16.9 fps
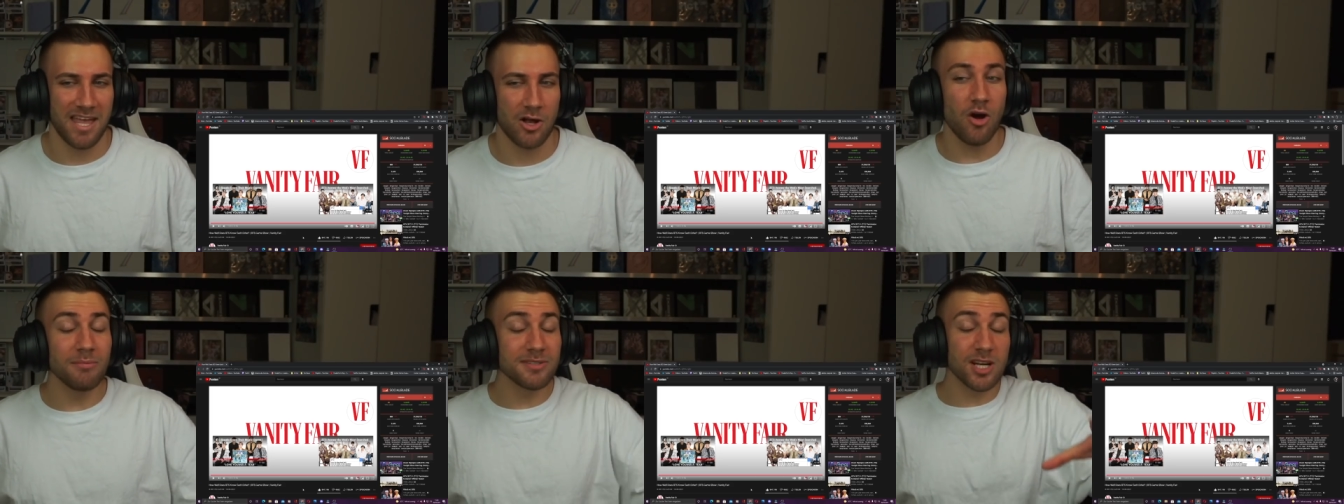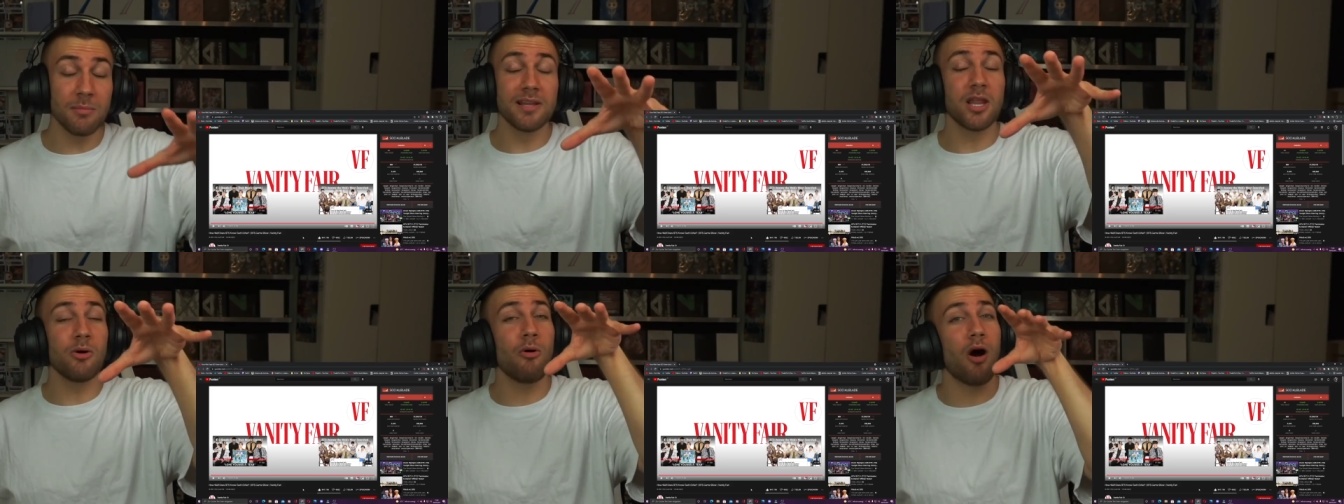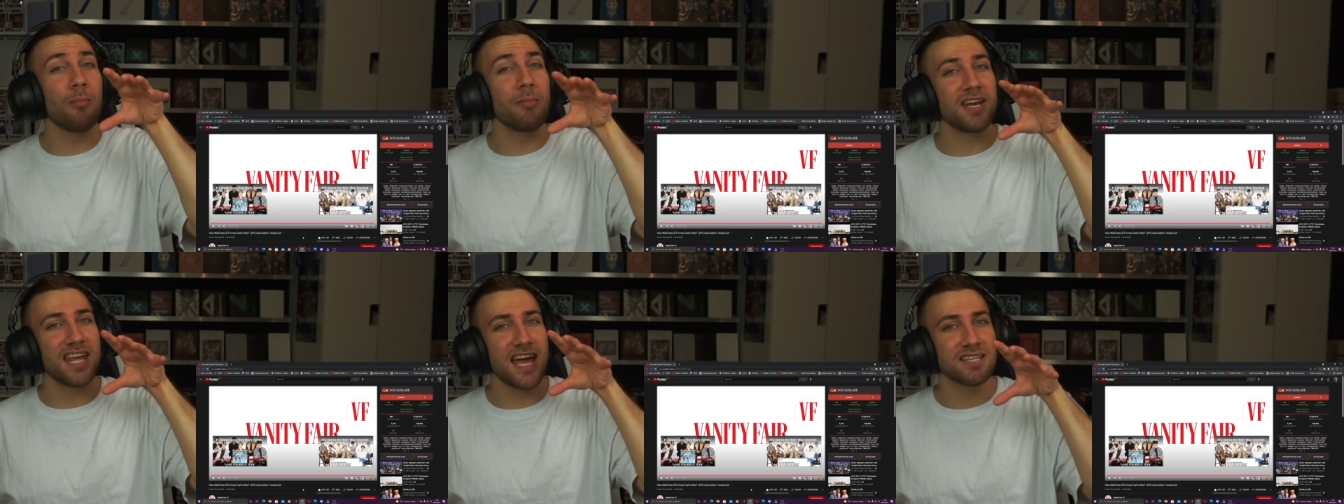comment down below how
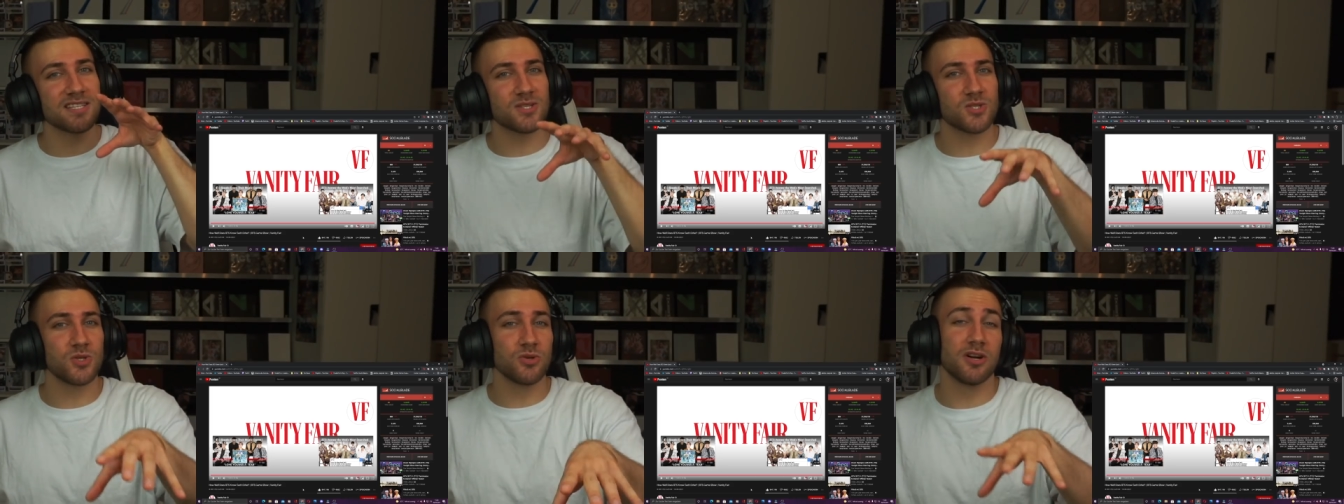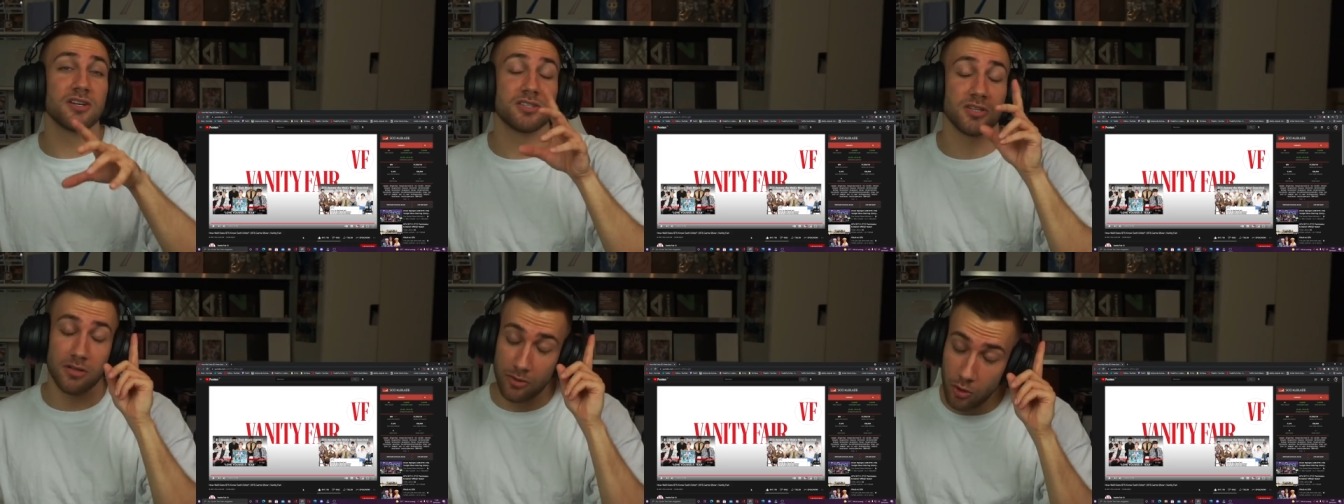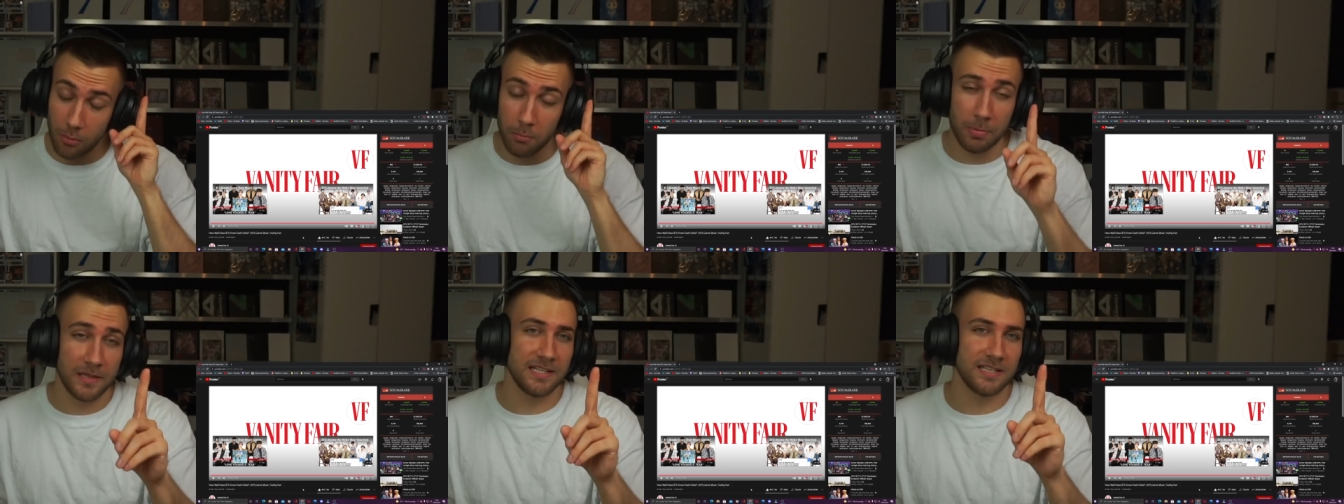many answers you got
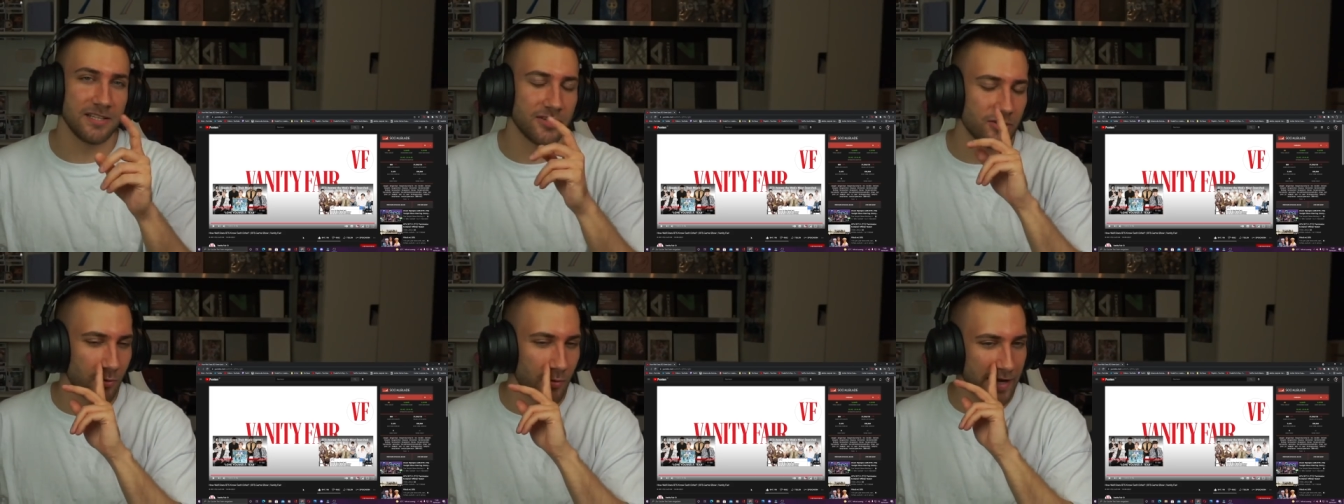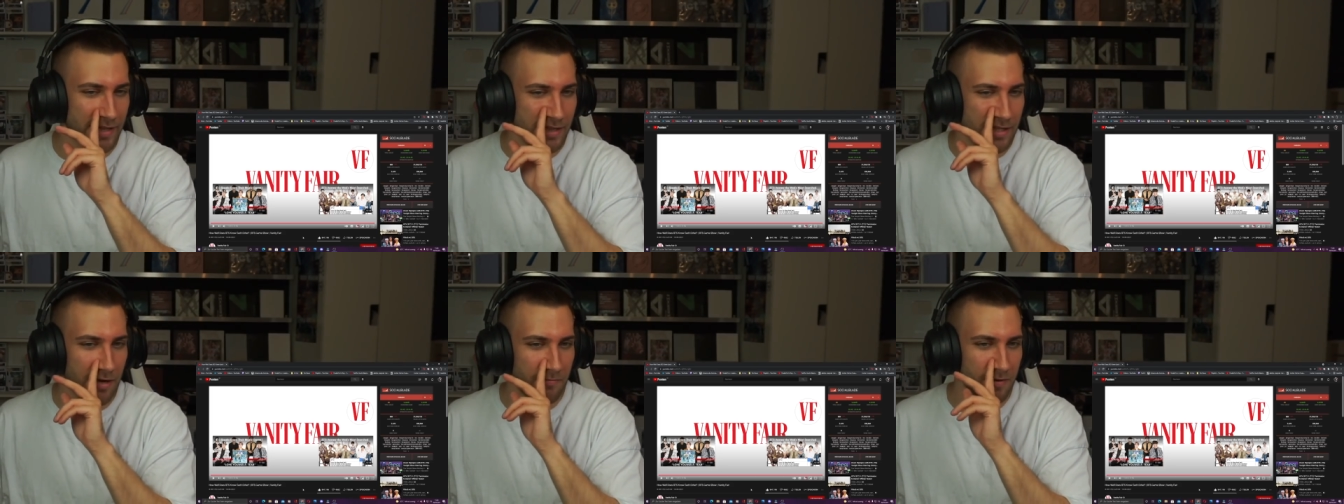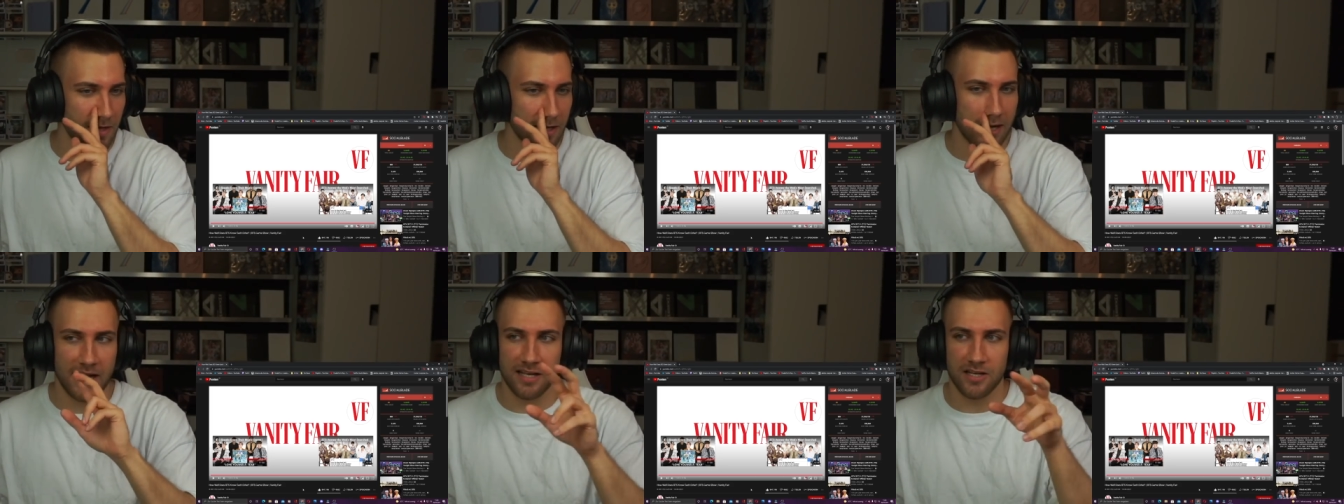completely correctly. I feel
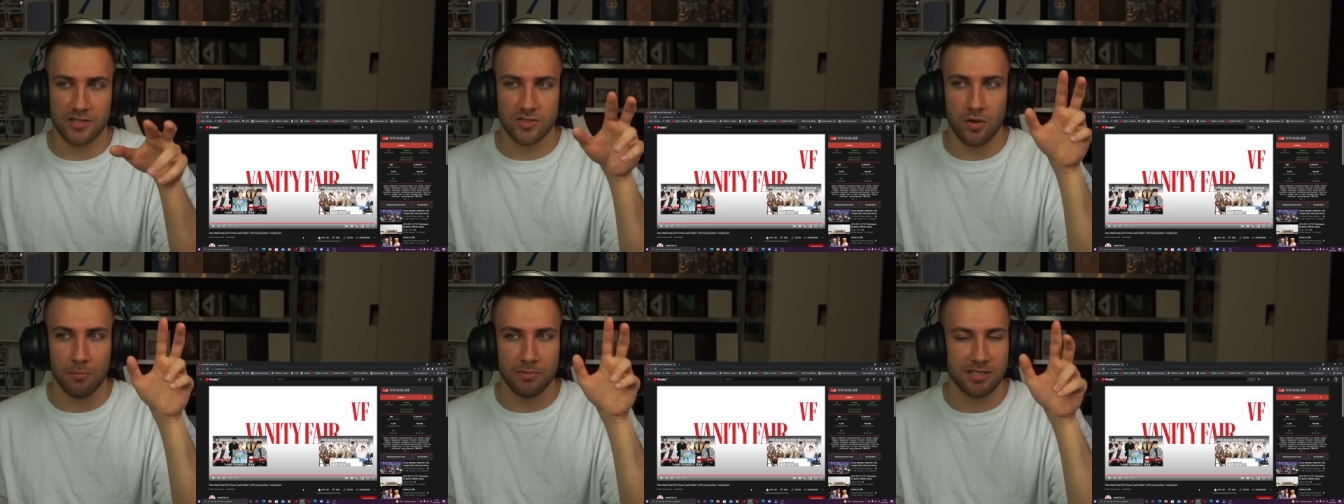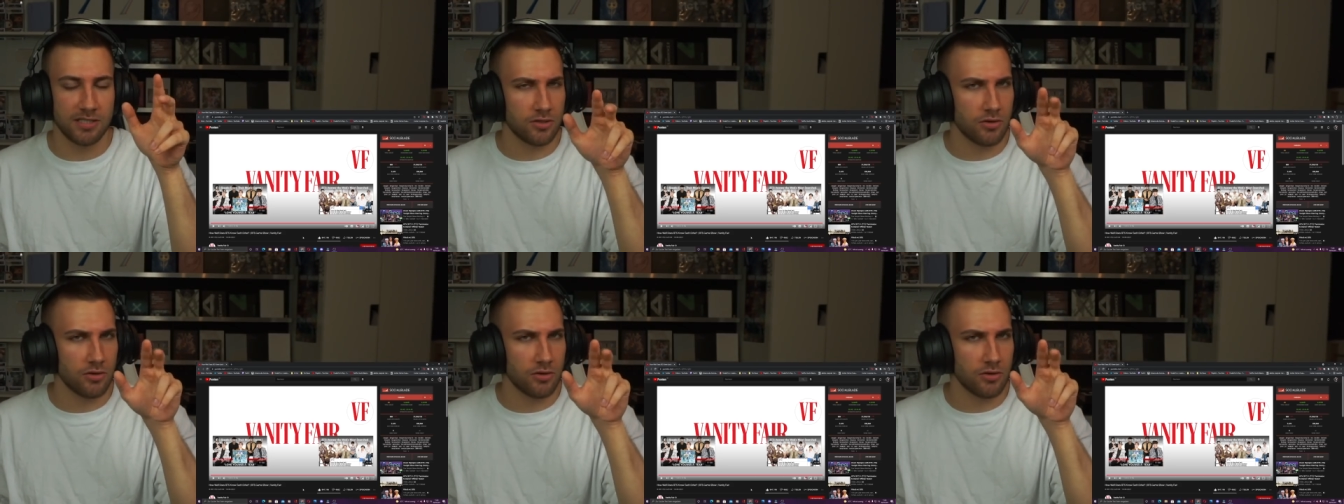like I got completely